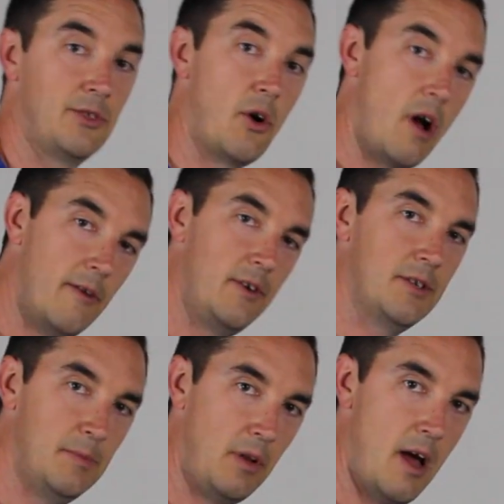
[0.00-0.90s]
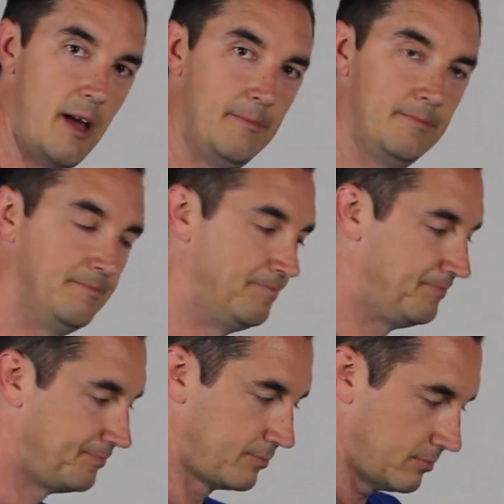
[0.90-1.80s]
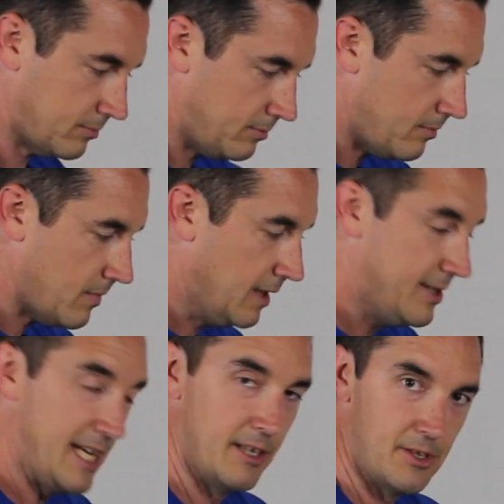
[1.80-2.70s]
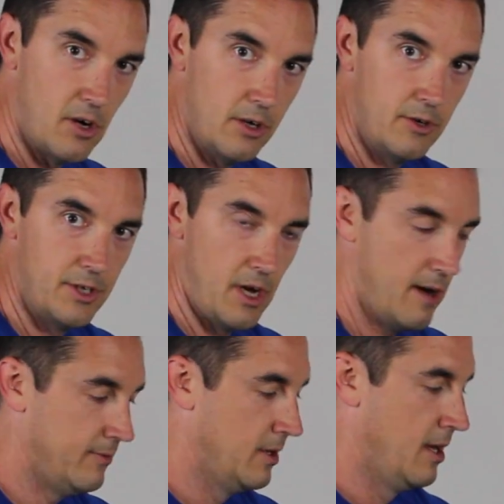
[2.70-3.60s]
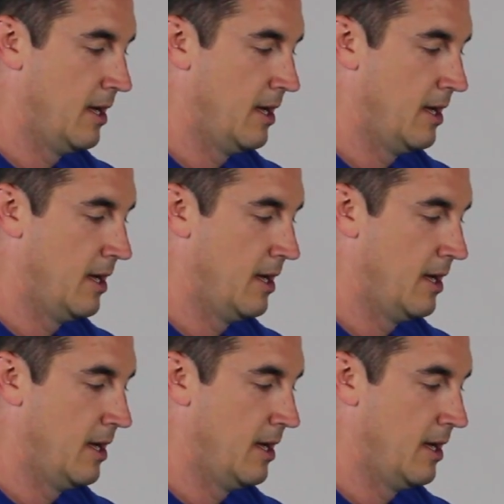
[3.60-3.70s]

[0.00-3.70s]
Turn off your supply, take this cartridge off,